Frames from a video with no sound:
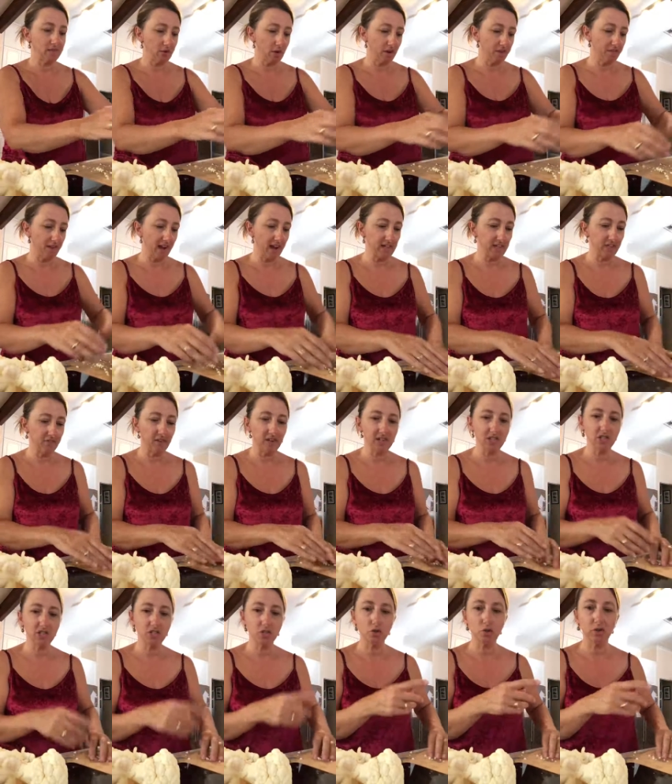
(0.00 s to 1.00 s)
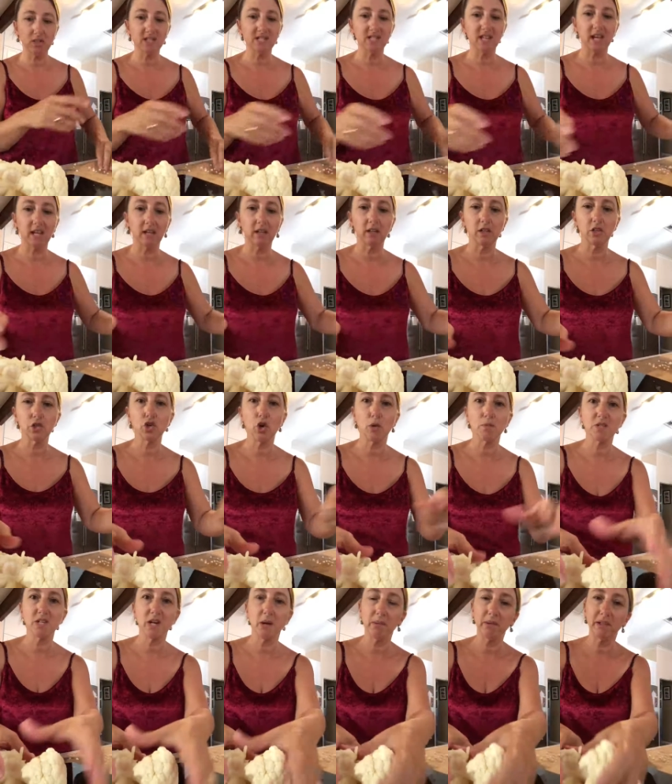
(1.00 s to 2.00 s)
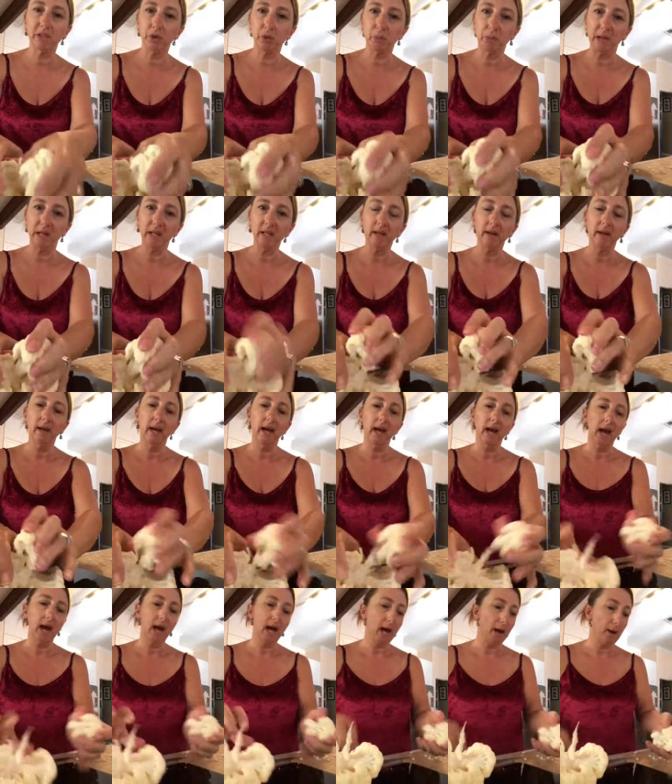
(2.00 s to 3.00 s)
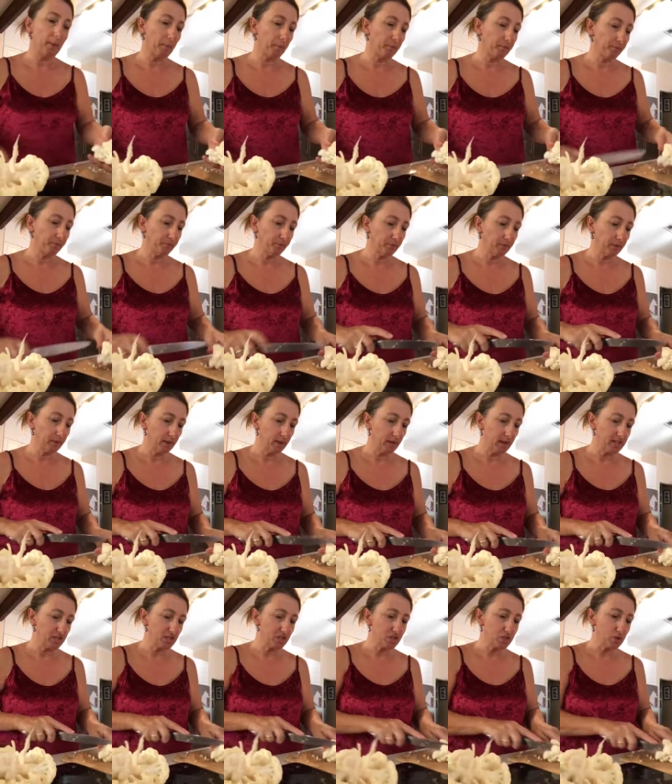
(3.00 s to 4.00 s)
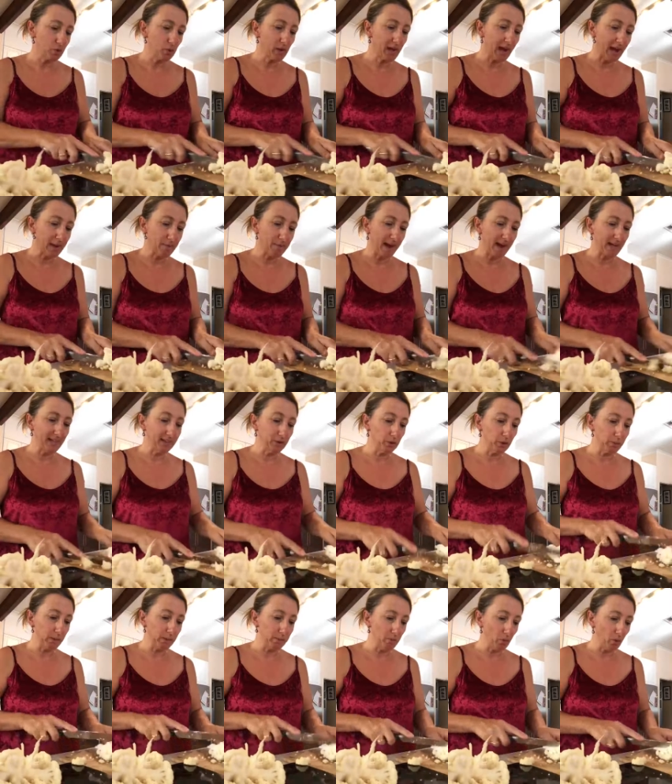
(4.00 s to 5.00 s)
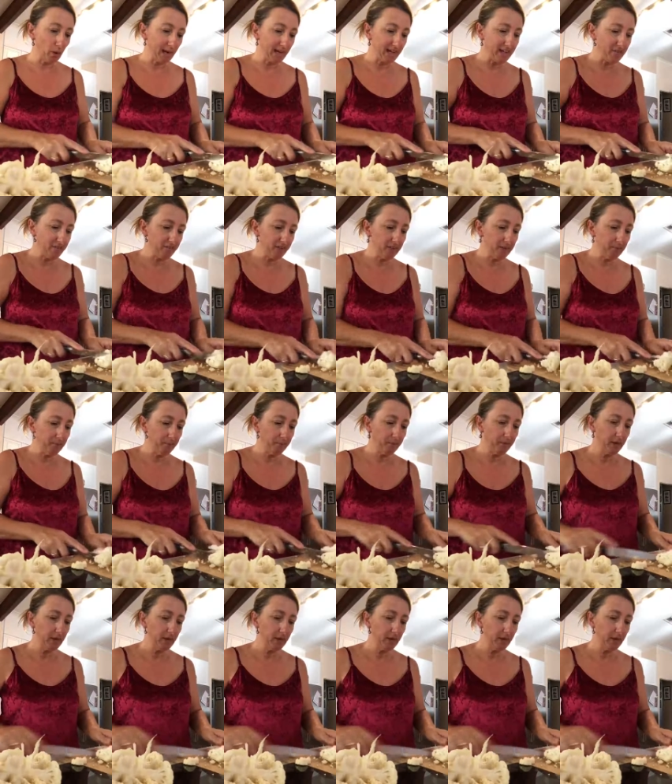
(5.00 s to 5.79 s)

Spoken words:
So I found if I just took a second and chopped it up a little bit, it just all came out a little bit more even,